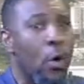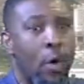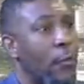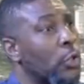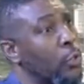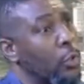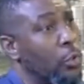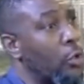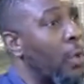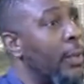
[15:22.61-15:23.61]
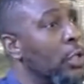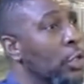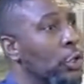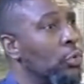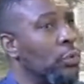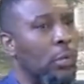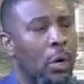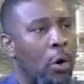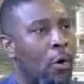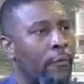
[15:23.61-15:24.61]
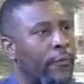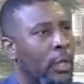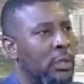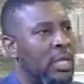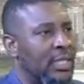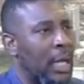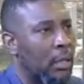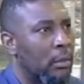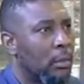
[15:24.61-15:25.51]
Of course, you talk about the issues of data.